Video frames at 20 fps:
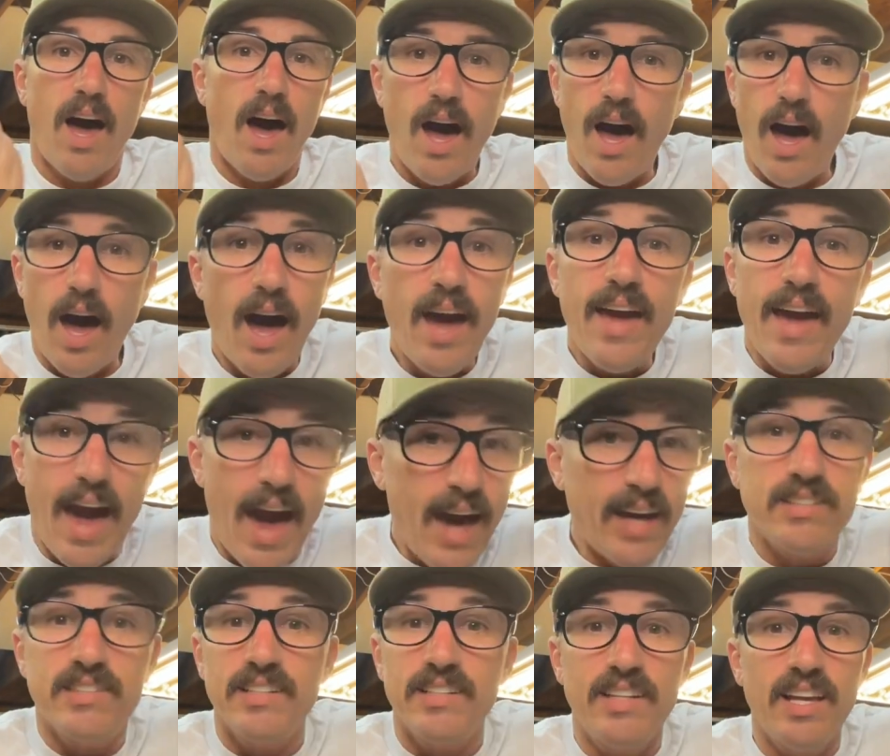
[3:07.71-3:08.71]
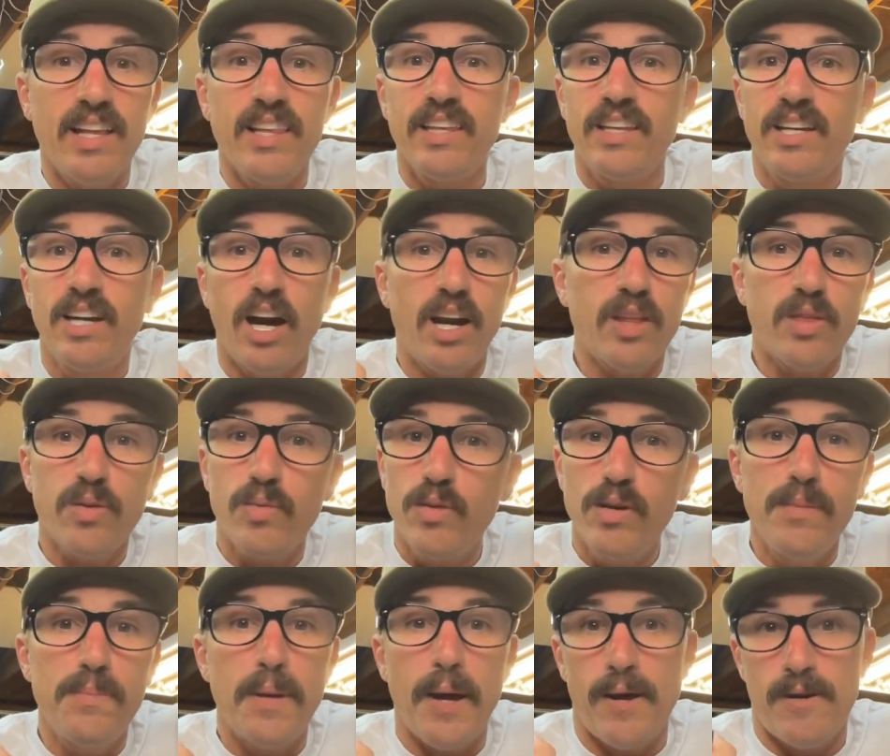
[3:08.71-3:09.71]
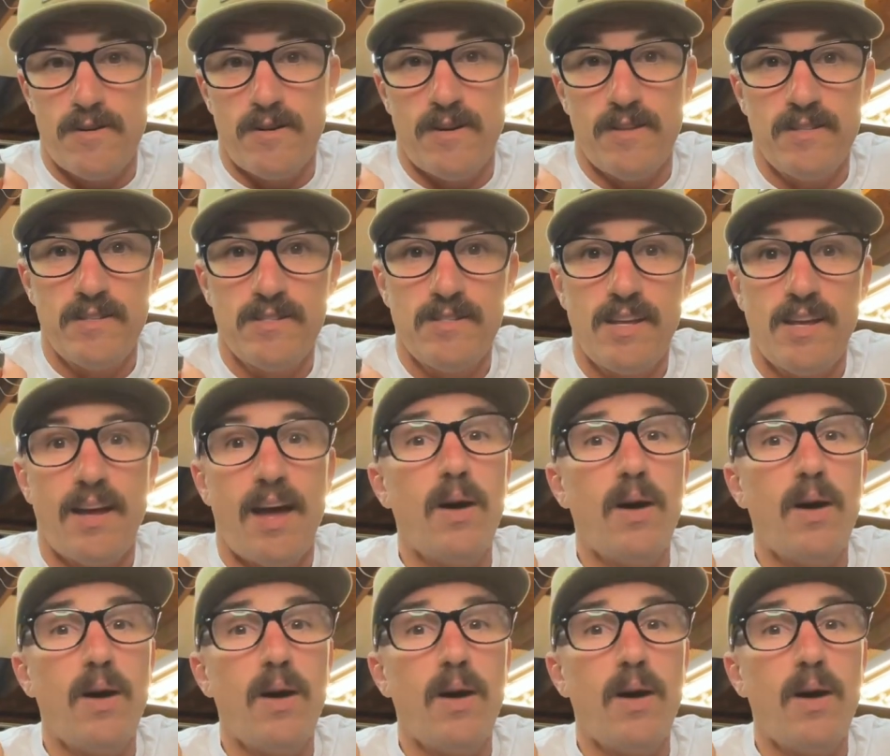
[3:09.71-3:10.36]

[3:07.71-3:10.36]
I accidentally caught a 3-pounder on this thing.